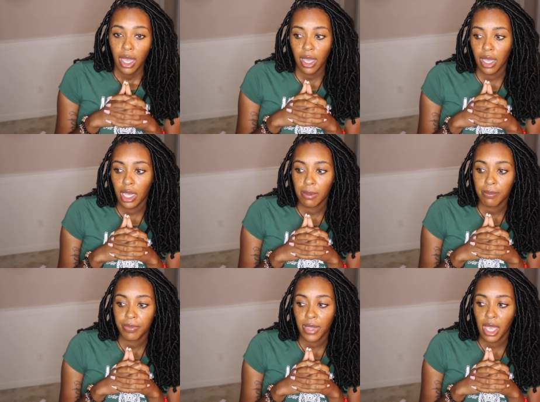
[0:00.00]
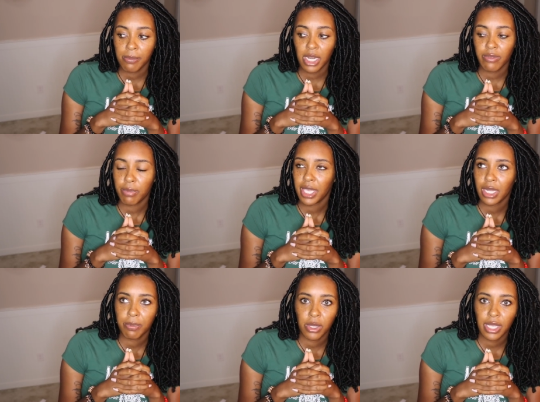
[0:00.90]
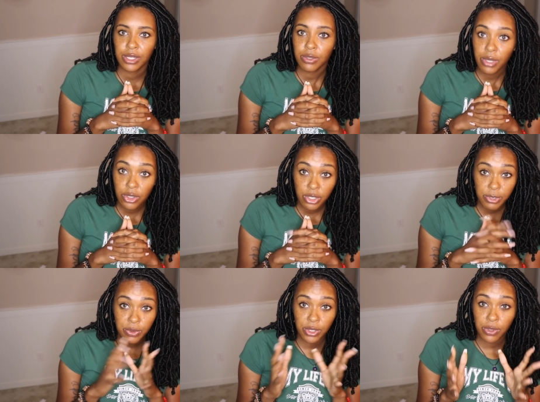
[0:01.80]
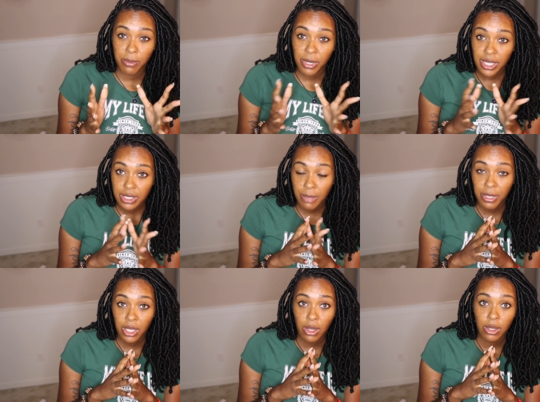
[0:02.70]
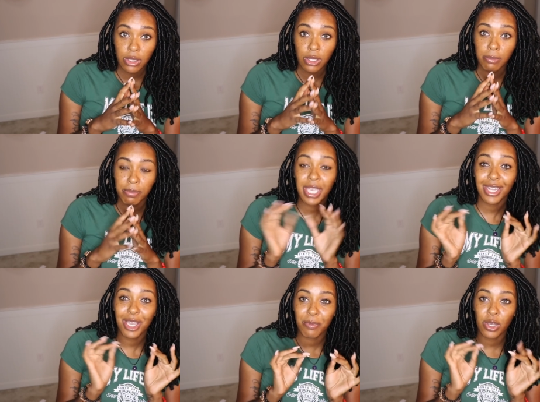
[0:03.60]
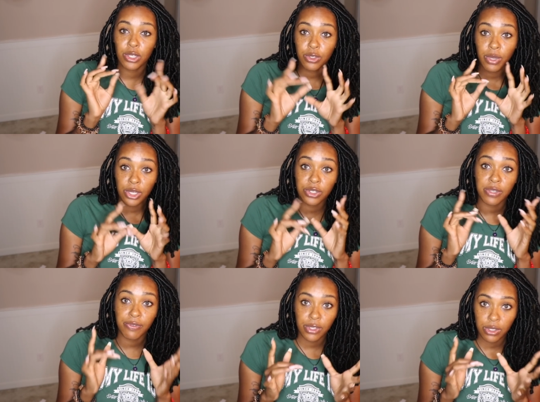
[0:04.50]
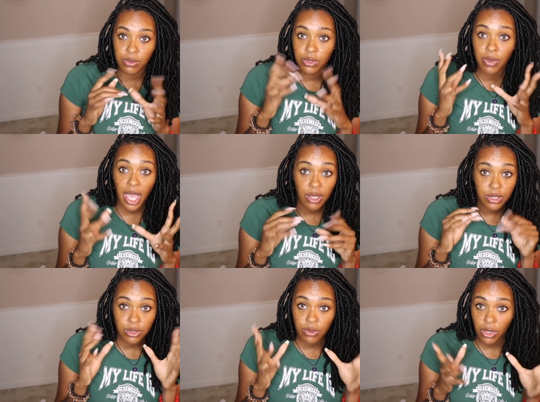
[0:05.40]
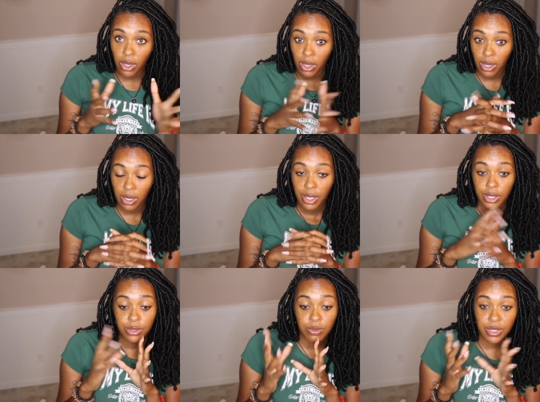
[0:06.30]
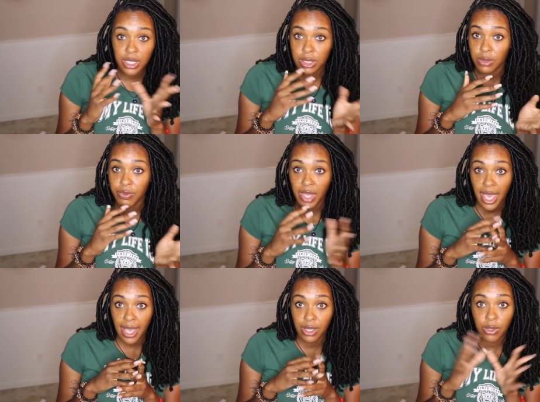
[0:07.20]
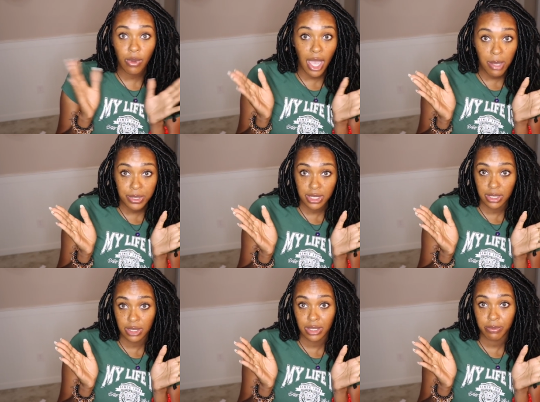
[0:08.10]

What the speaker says: I'm not even picking up on like new energy between you and your person. I'm picking up on new energy for you. New house, new car, new this, new that, new options,